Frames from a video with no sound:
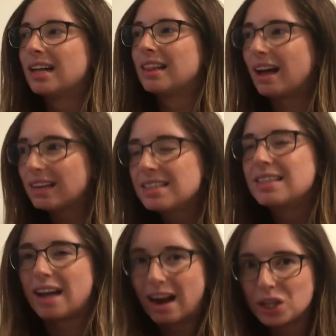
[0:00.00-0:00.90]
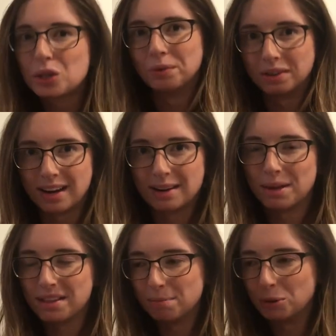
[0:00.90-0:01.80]
That is his actual name
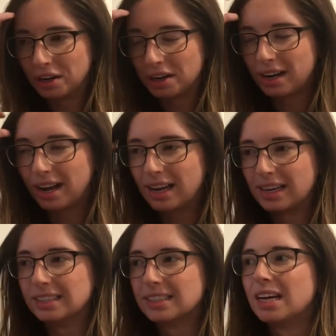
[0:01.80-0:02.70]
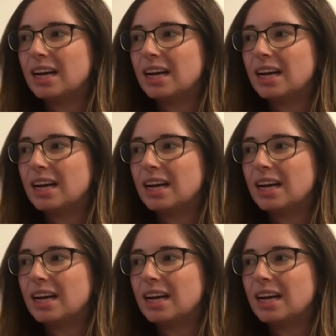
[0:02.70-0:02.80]
in the book. And